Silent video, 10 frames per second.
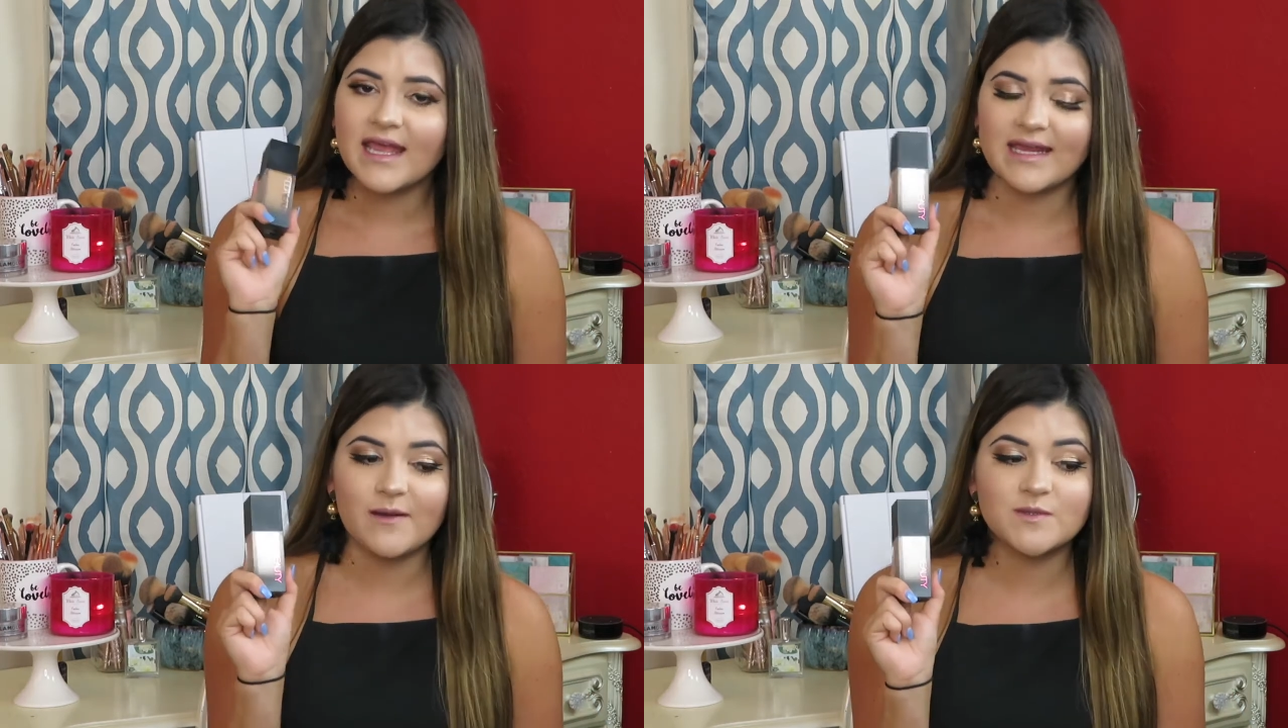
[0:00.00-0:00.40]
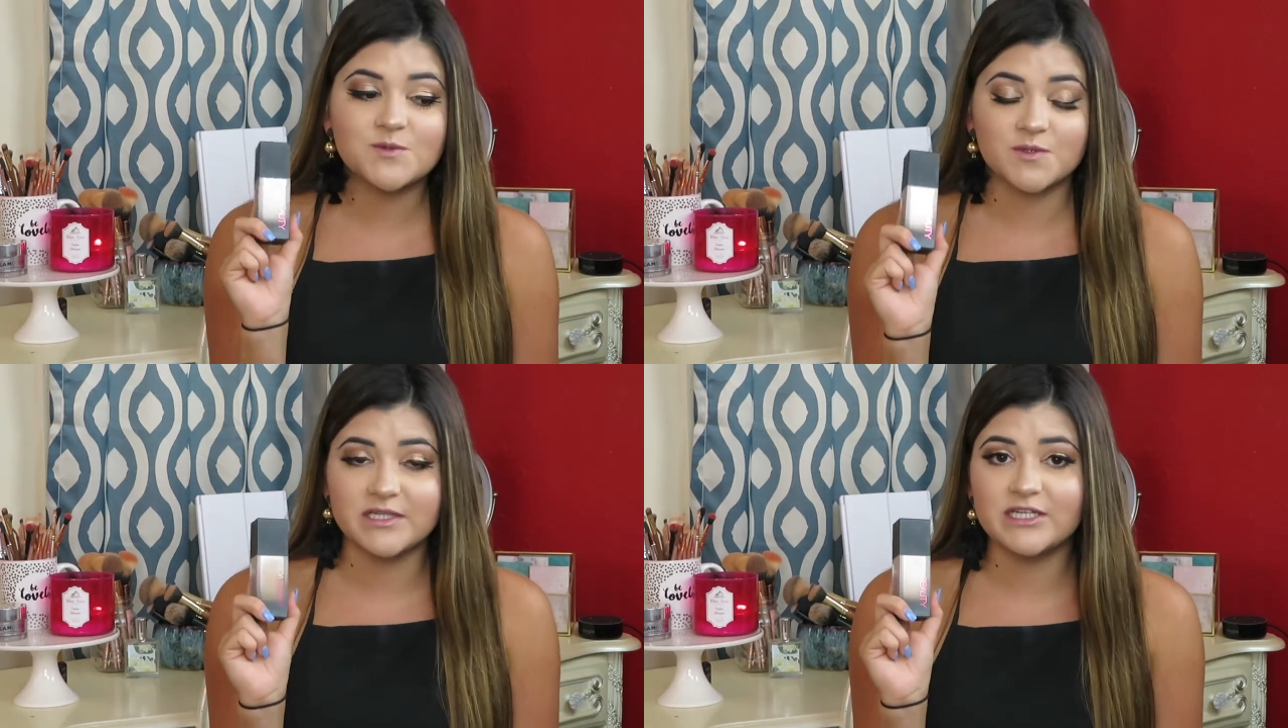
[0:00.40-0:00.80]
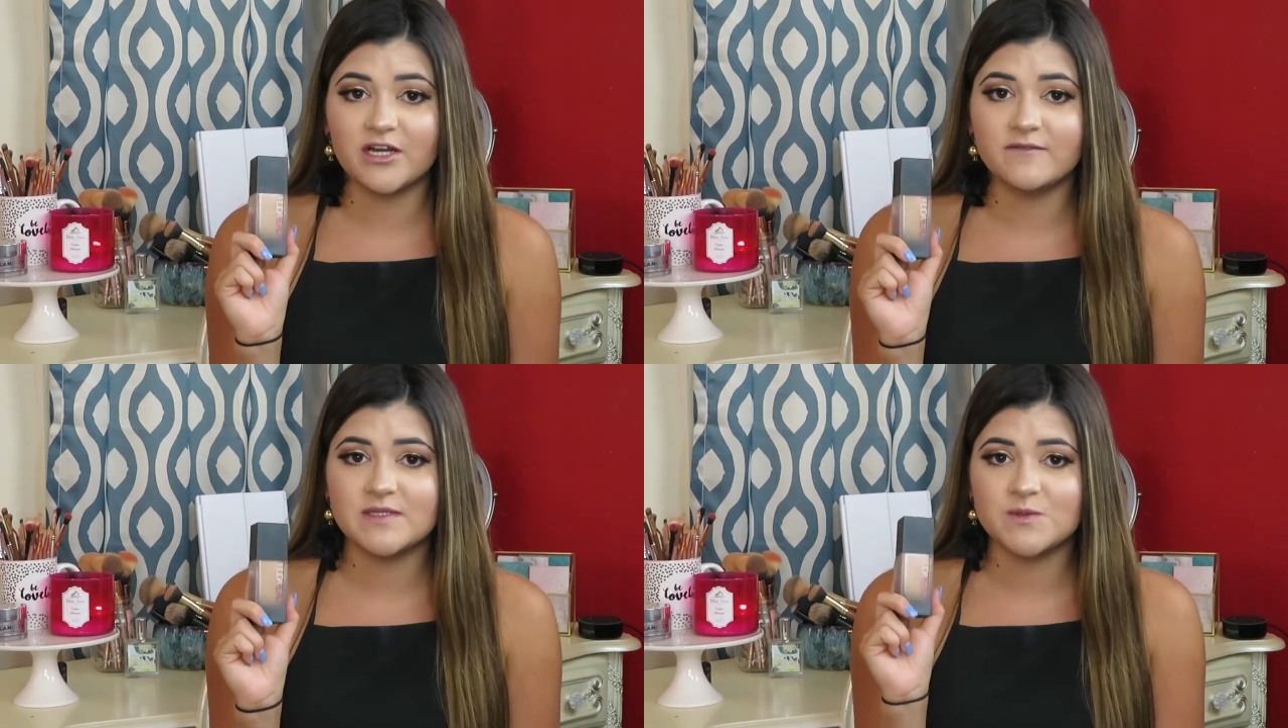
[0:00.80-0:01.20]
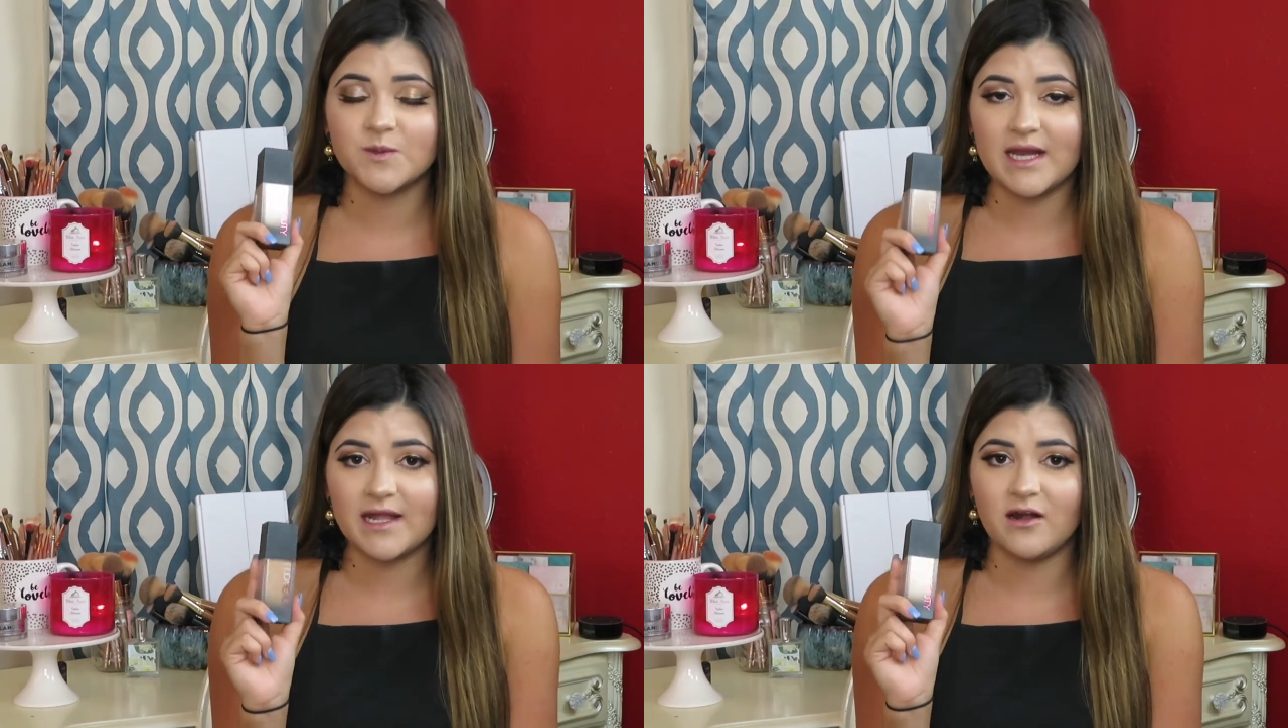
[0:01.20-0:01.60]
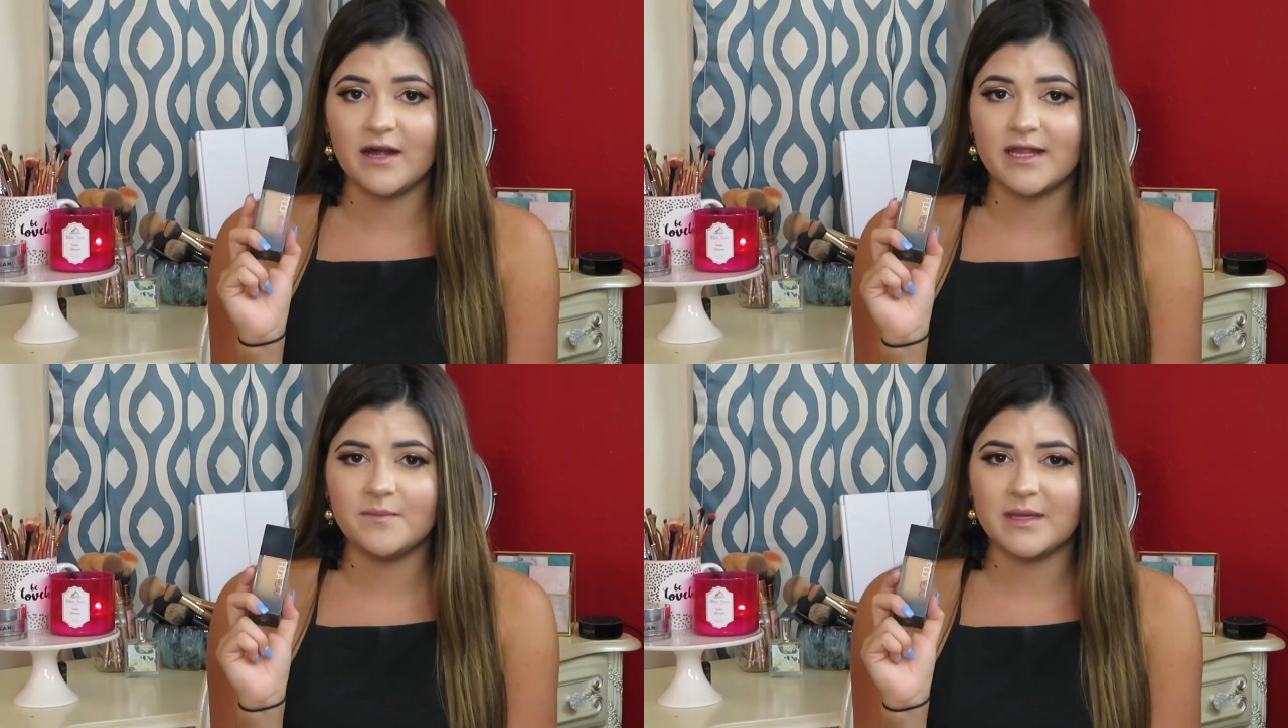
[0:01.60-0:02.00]
And I was really nervous when I
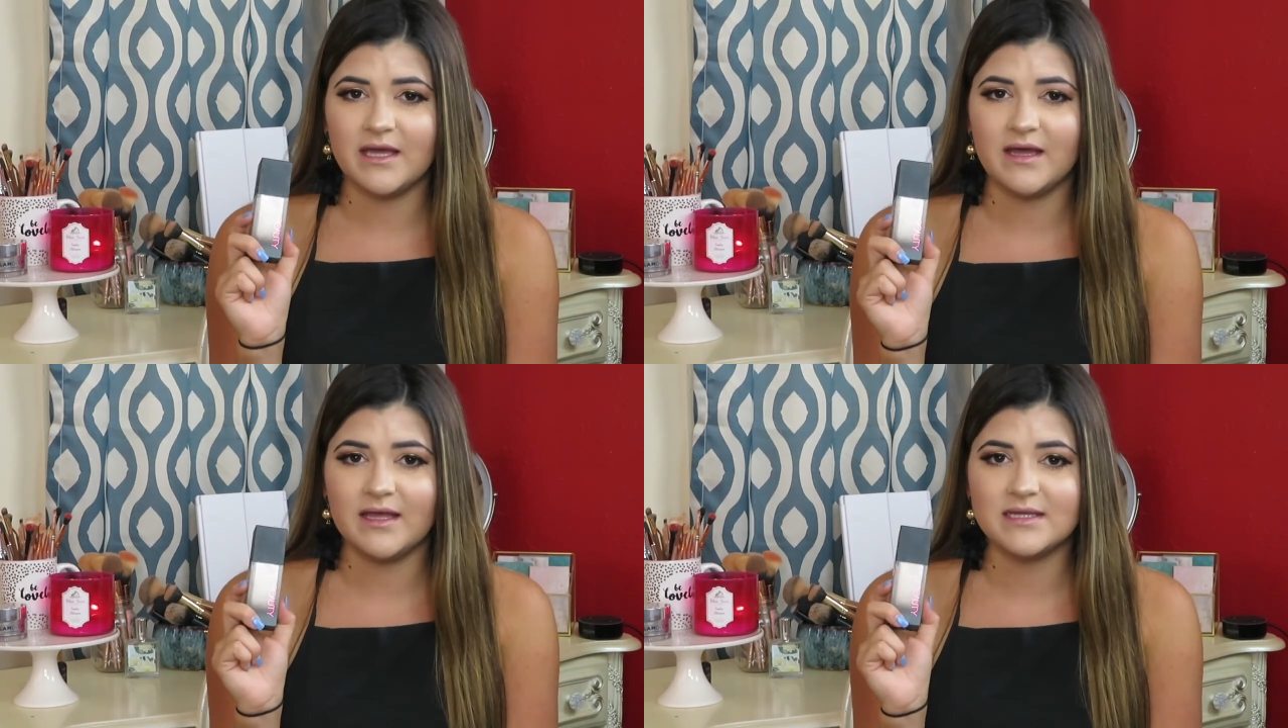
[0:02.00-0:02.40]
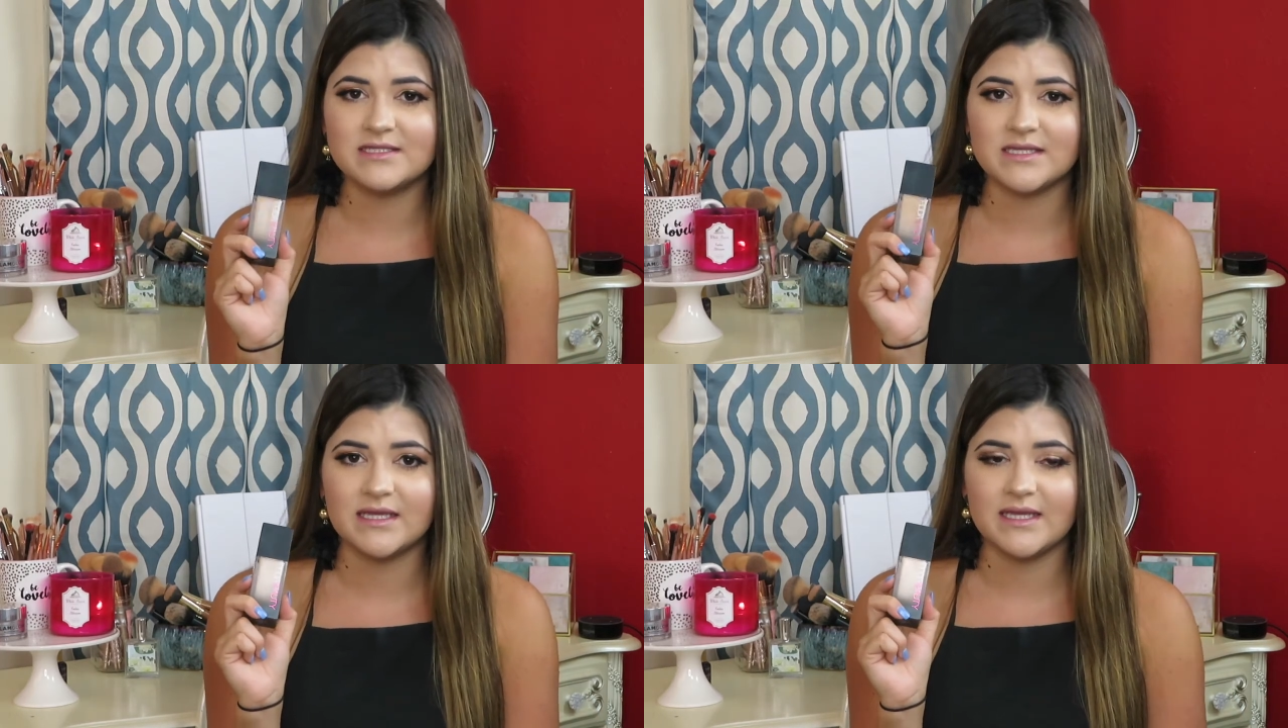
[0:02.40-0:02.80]
got it because